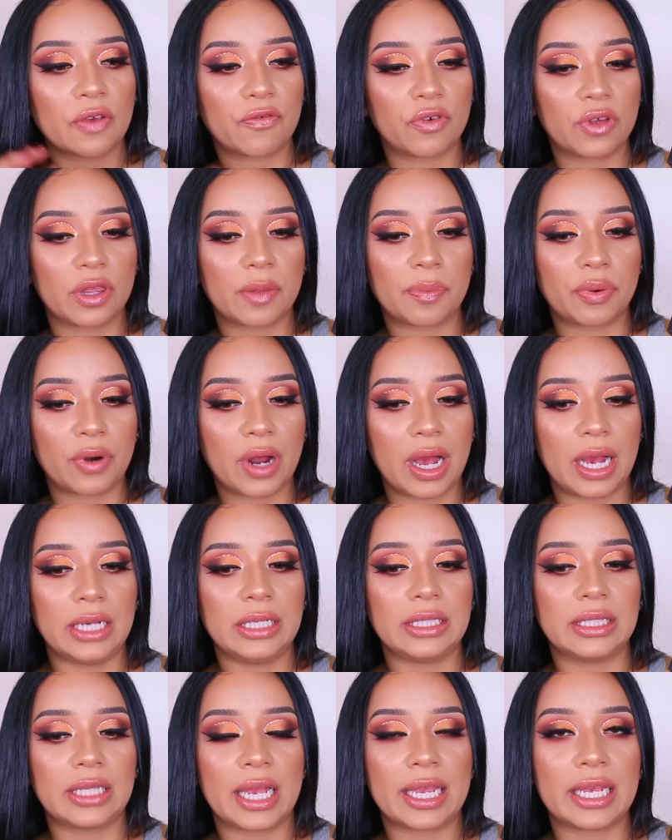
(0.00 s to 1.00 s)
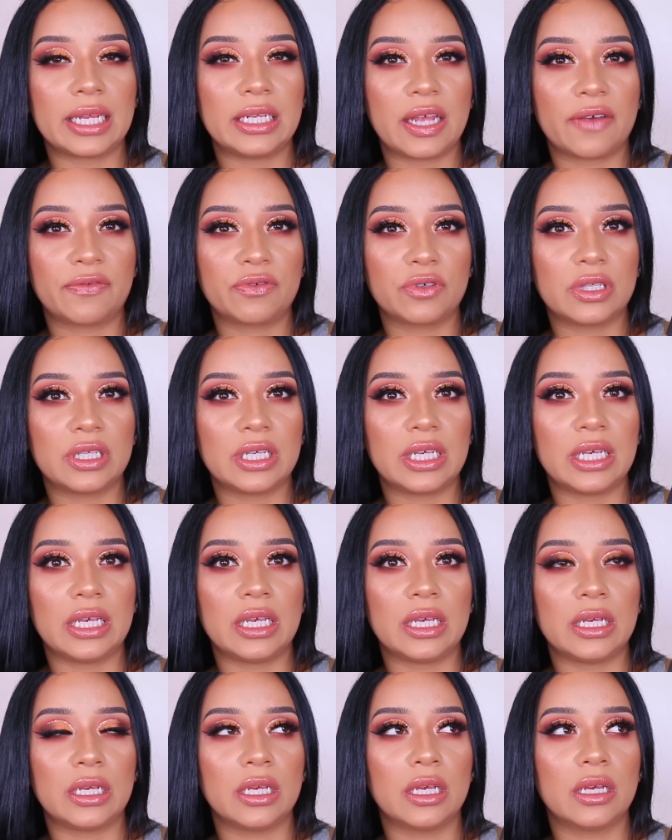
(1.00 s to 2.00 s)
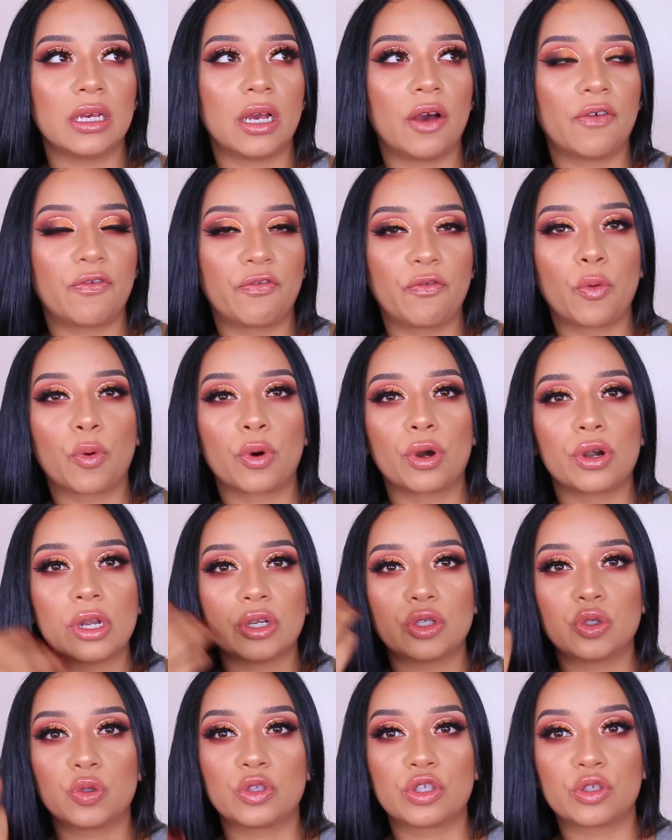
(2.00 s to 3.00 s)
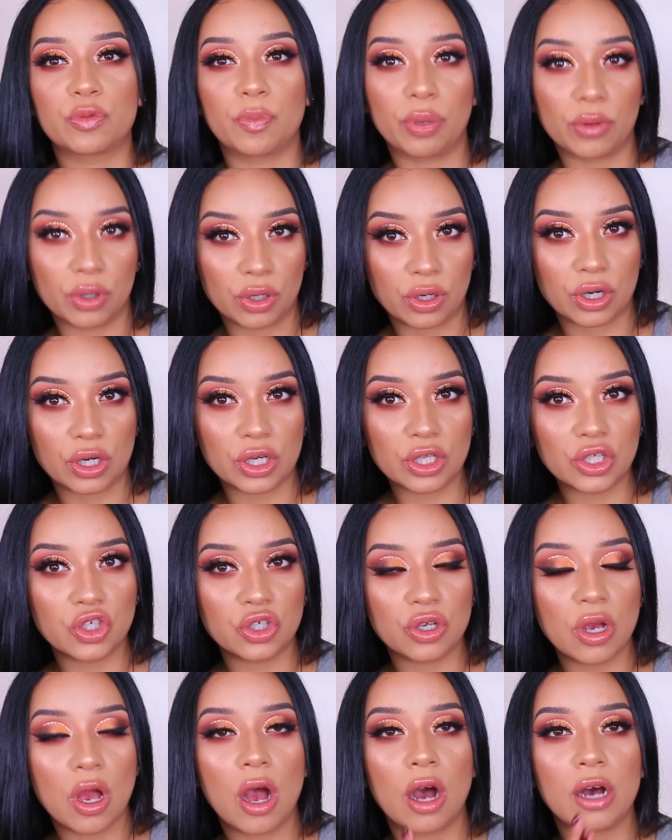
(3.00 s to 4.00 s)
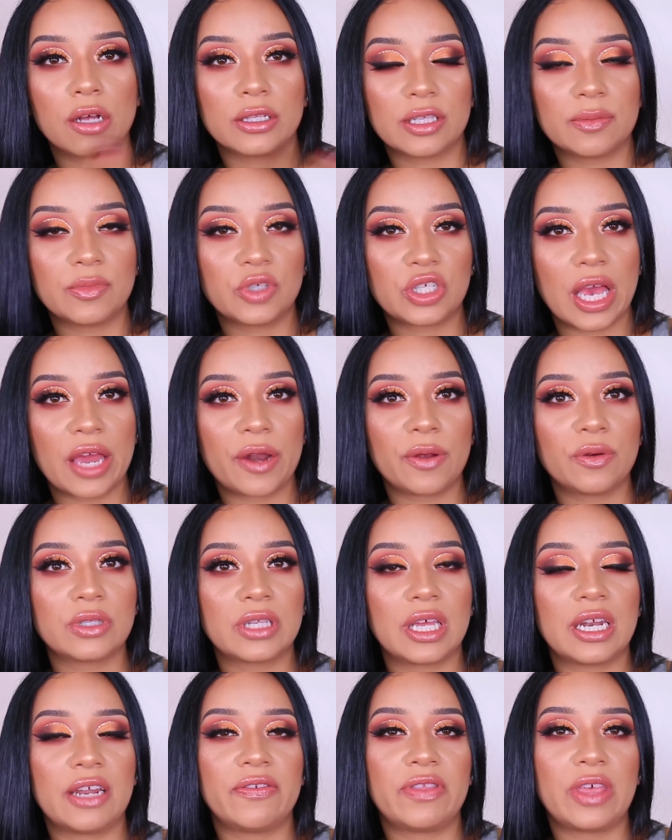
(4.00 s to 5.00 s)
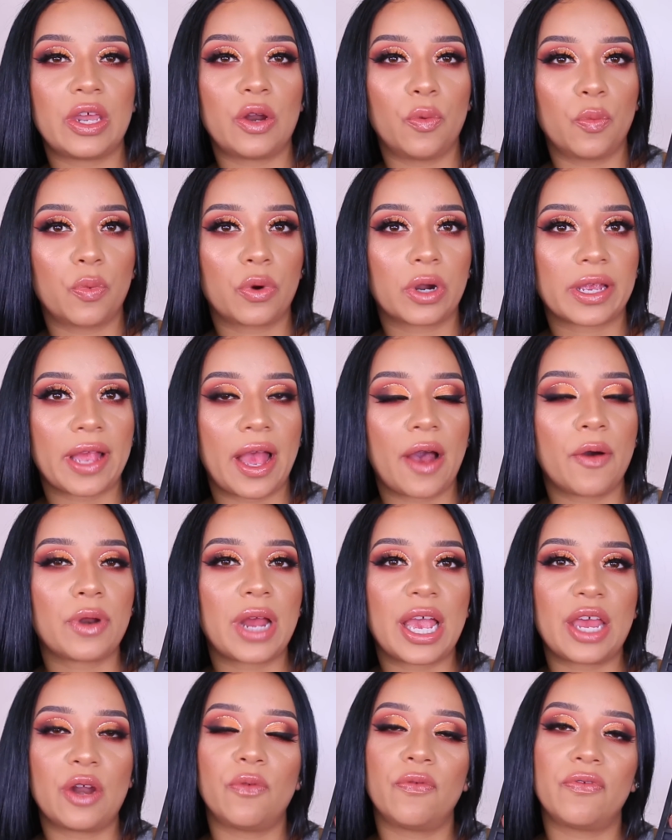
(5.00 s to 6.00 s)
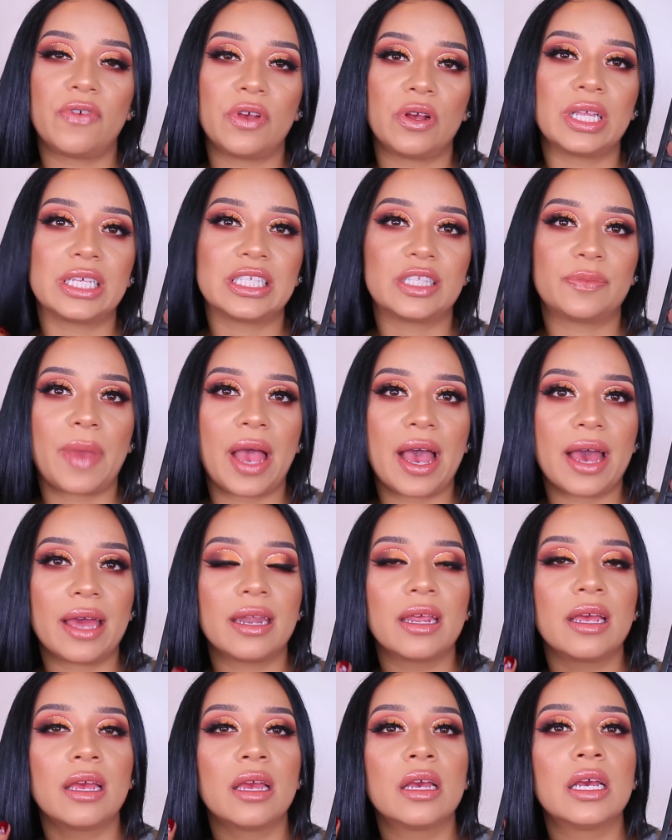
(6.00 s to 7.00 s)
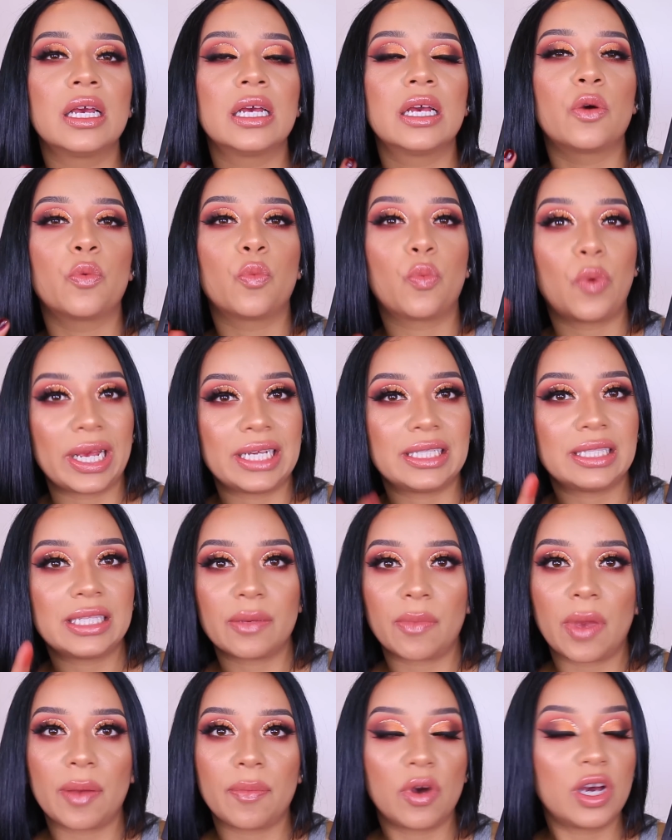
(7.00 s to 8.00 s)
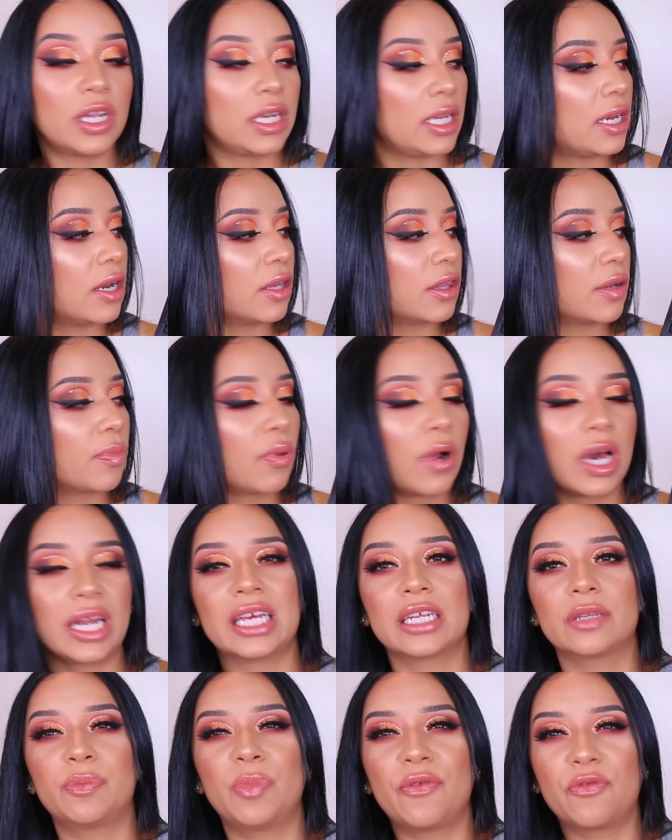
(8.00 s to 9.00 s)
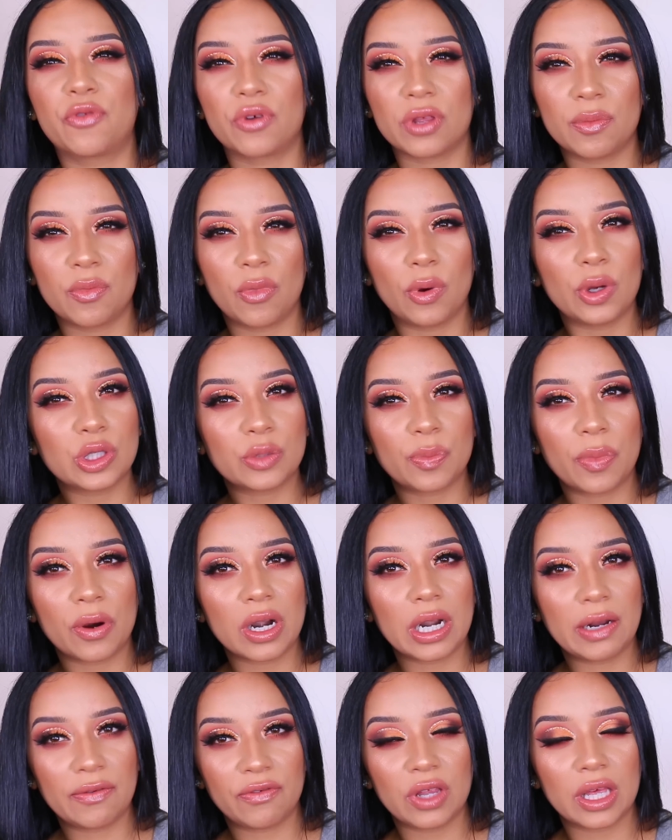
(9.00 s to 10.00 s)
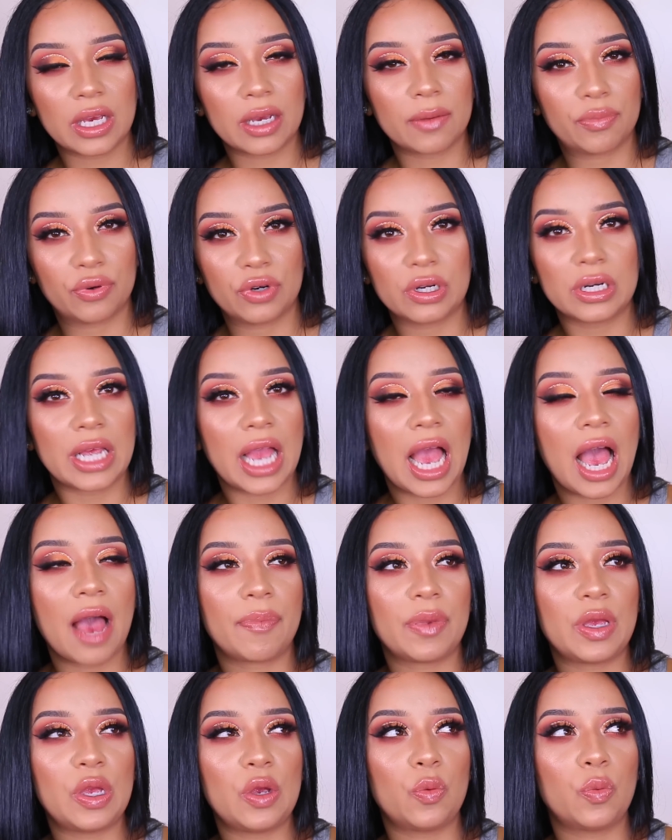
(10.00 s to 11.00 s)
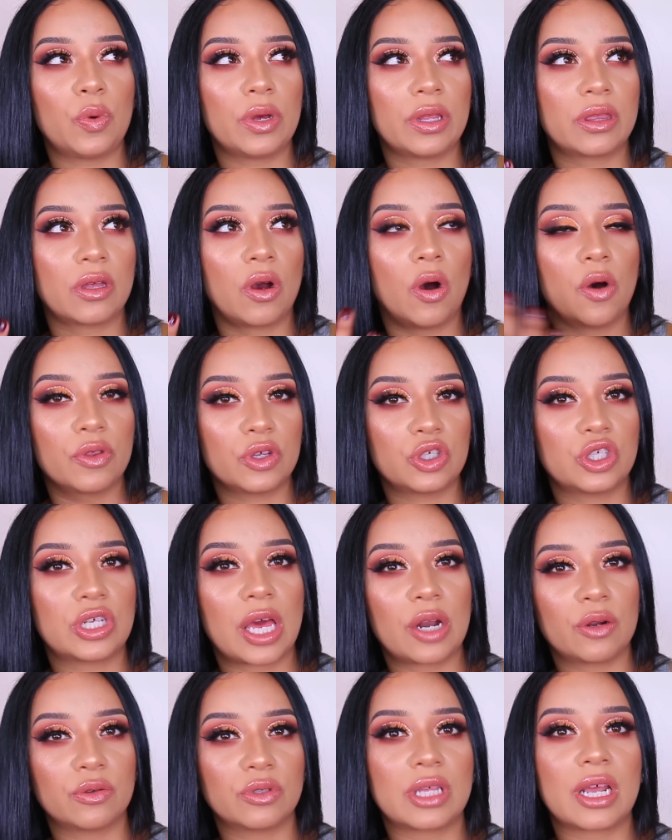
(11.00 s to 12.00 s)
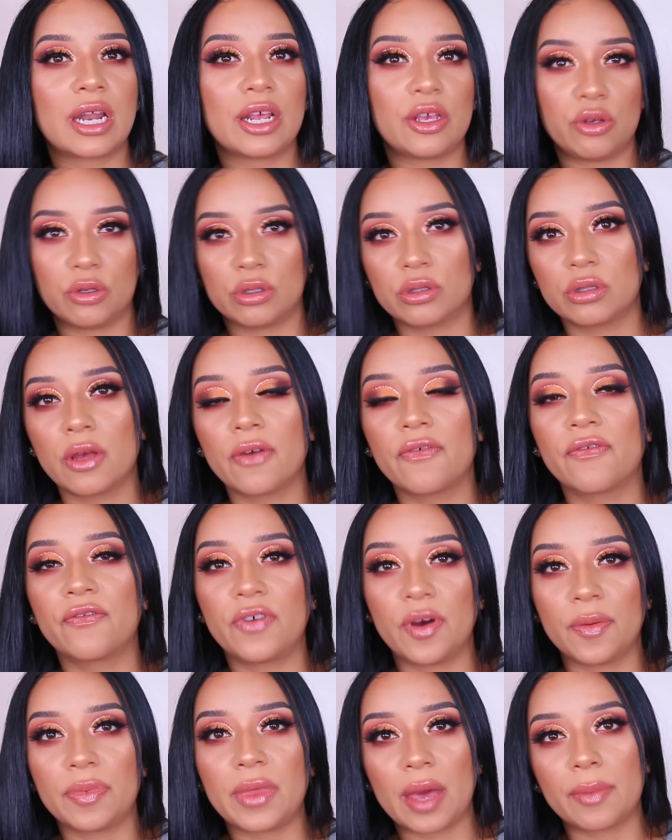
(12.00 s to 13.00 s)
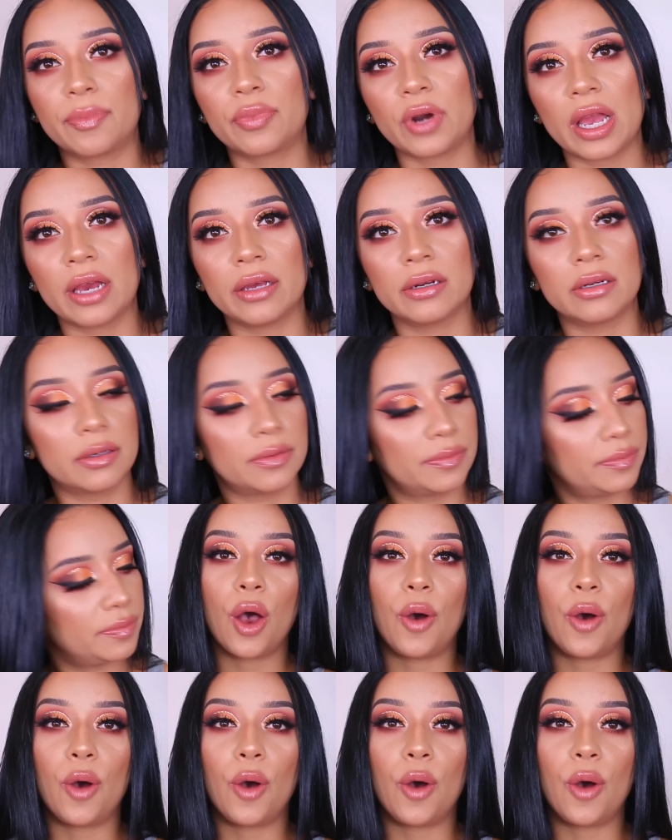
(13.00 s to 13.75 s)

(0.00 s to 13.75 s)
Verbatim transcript: for the price, I can definitely afford to splurge on some shadows, and if they don't work out, I don't feel as bad wasting my money on the product. But for the most part, I feel like I'm pretty happy with all the shadows that I use from that brand.